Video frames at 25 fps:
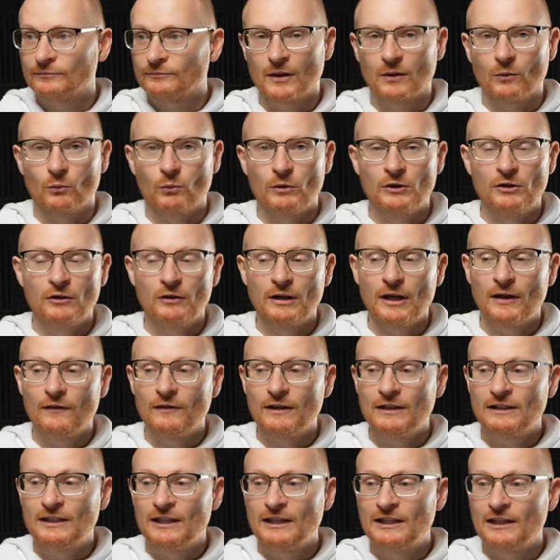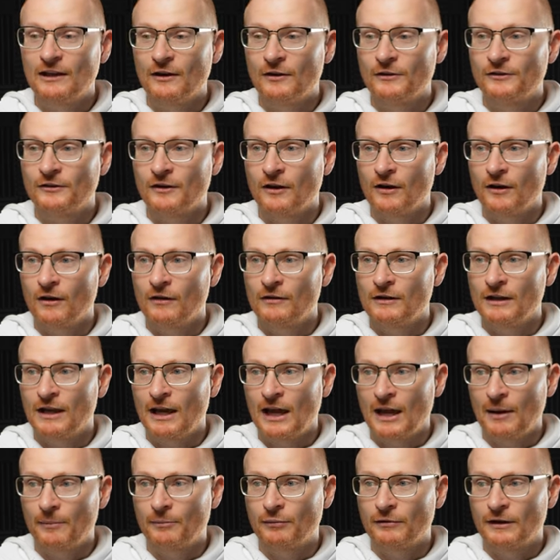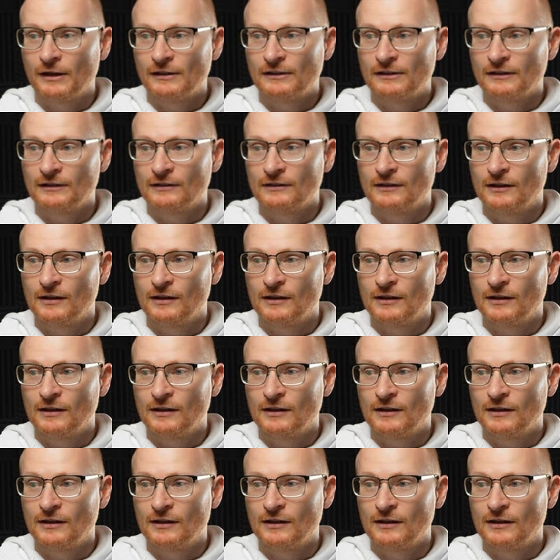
We don't have any details on it at present,